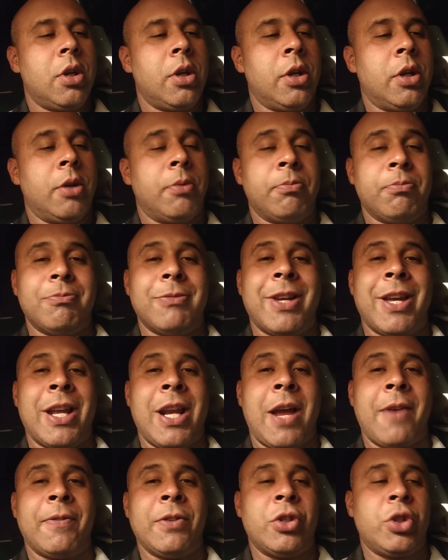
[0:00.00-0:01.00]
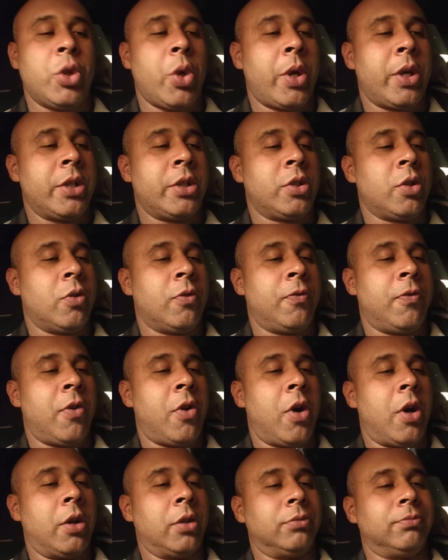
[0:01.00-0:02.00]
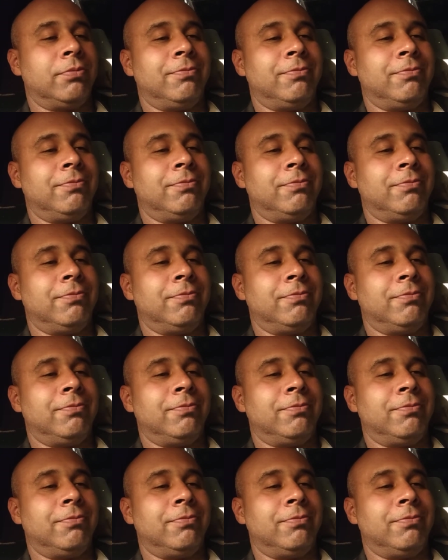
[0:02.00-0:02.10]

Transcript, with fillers: um, and I've enjoyed it so far.